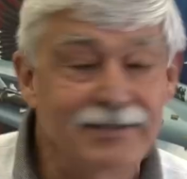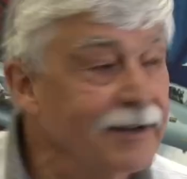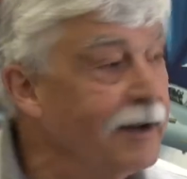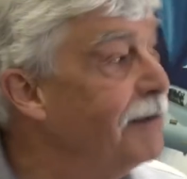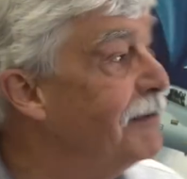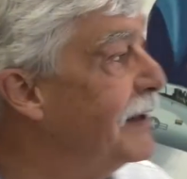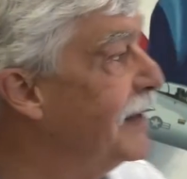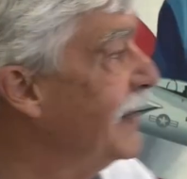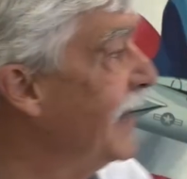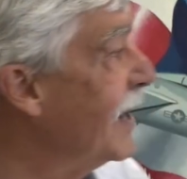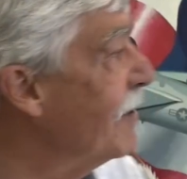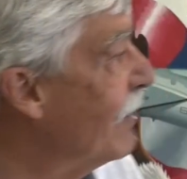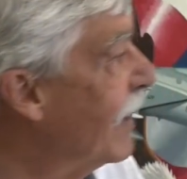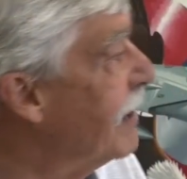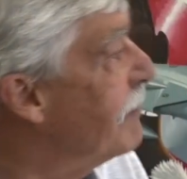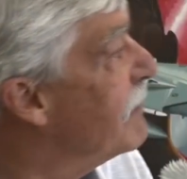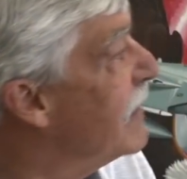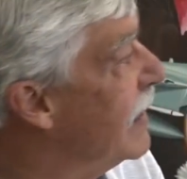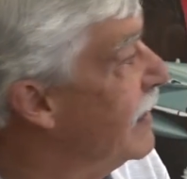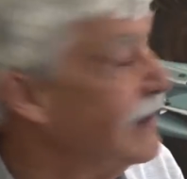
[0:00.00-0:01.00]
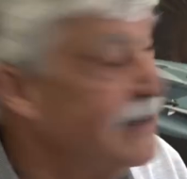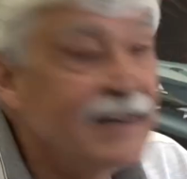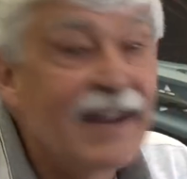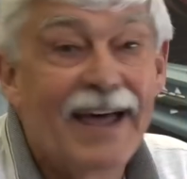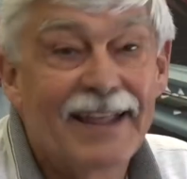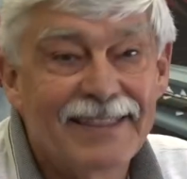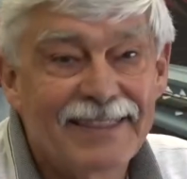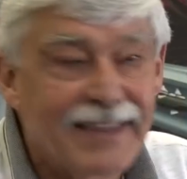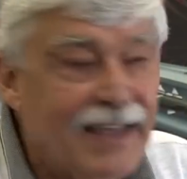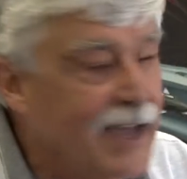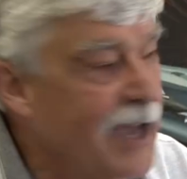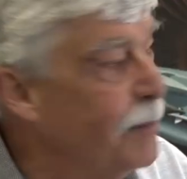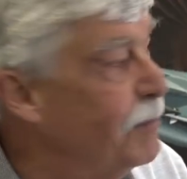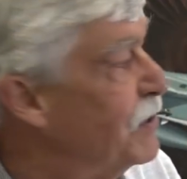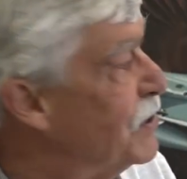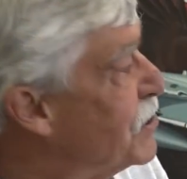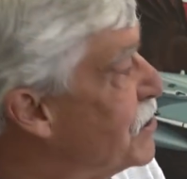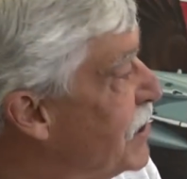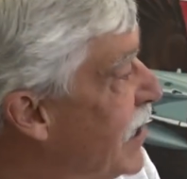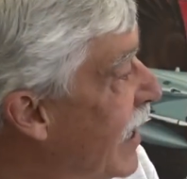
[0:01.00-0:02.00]
So anyway, not the
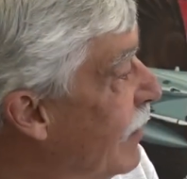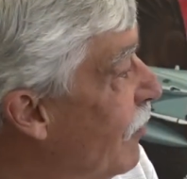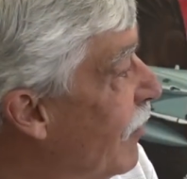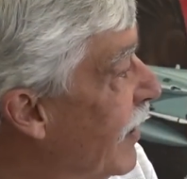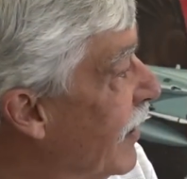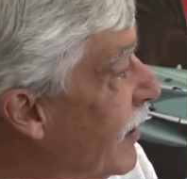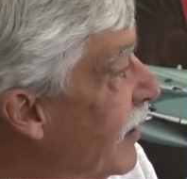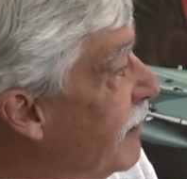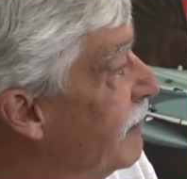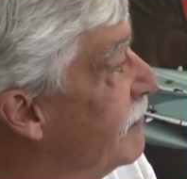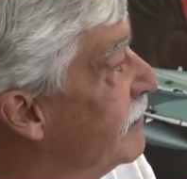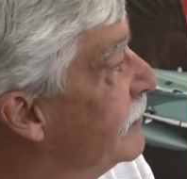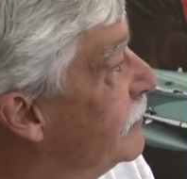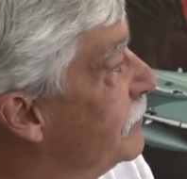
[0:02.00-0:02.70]
happiest time of my life.